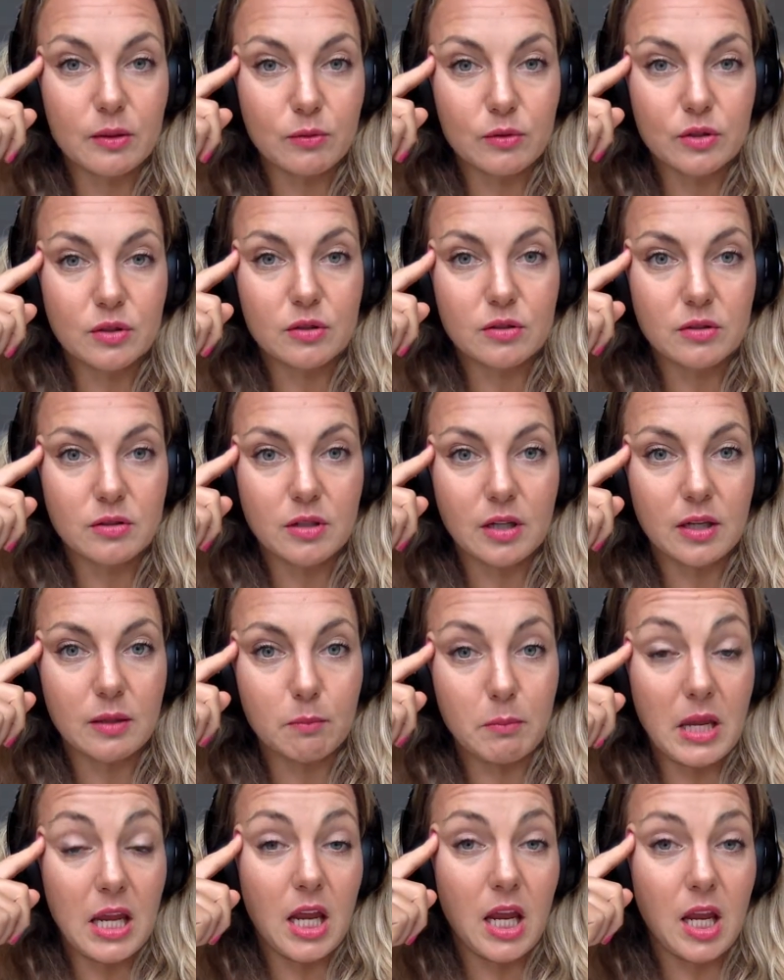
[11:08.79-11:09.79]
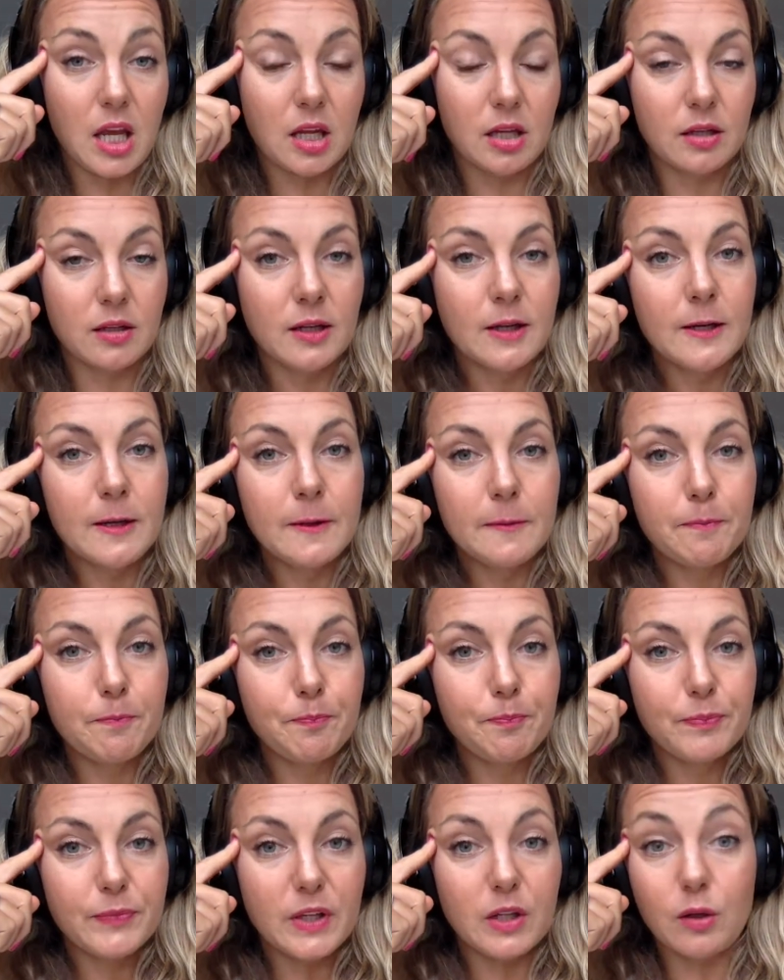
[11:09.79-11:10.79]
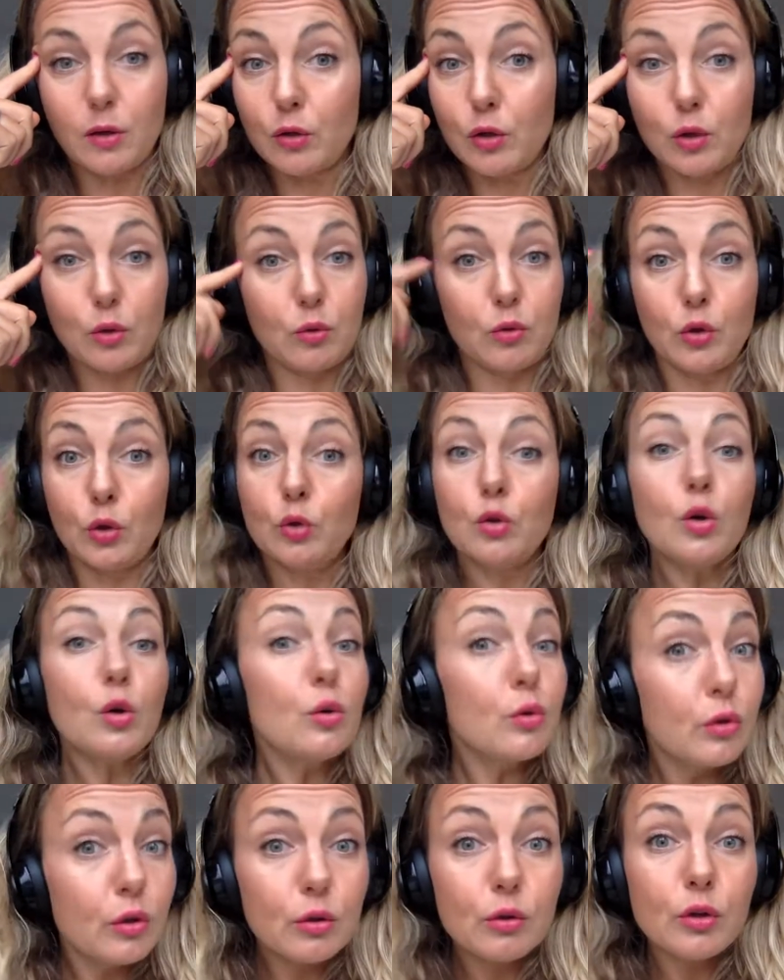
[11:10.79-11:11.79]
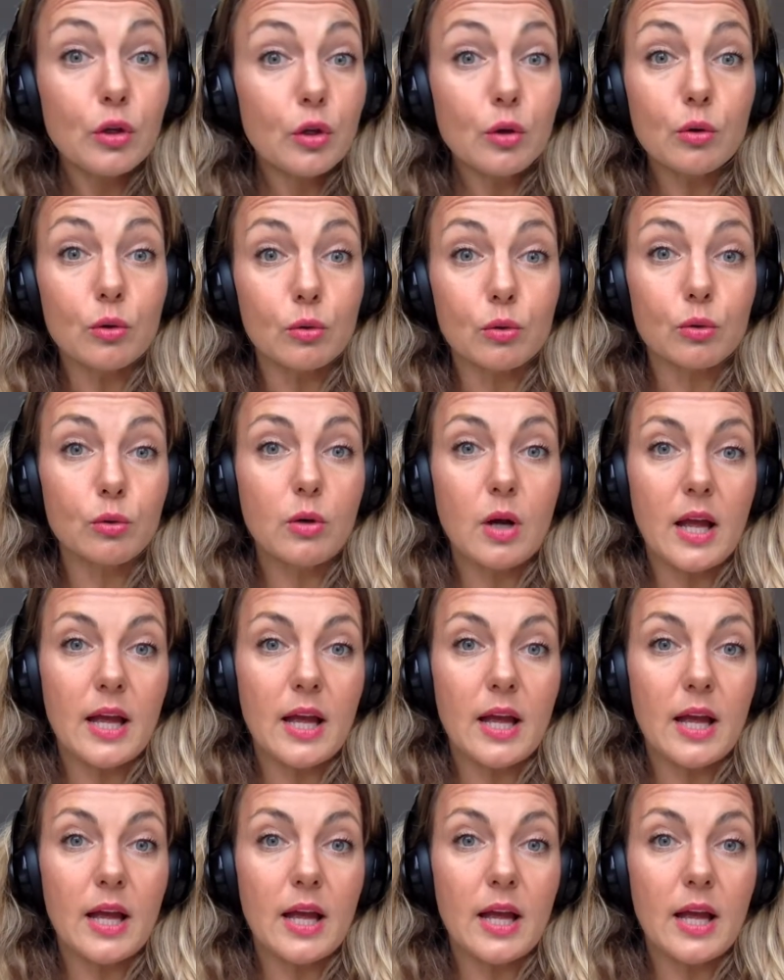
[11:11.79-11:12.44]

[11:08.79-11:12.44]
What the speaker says: It was just like me and you go do you,